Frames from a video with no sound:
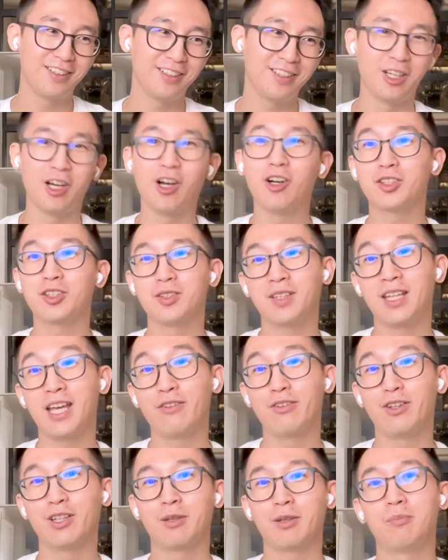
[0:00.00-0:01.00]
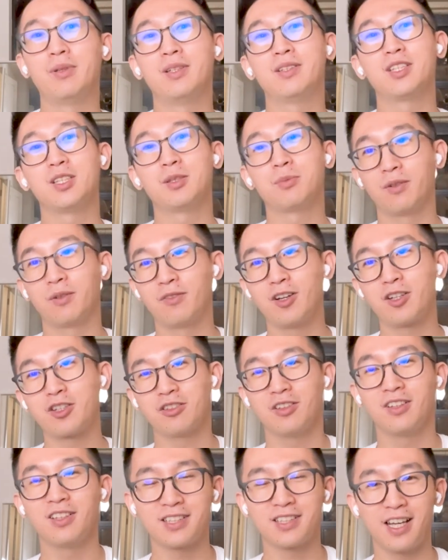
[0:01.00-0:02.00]
Also they have like a business
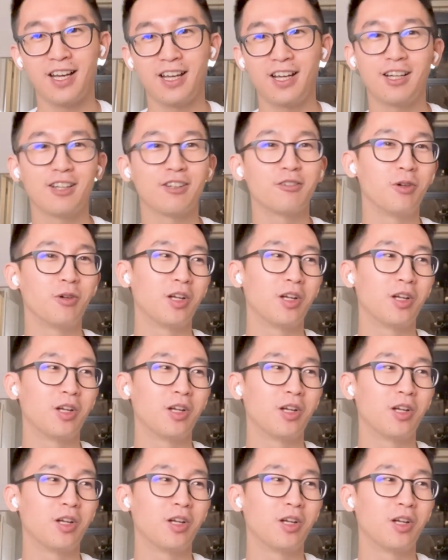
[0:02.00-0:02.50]
professional attire,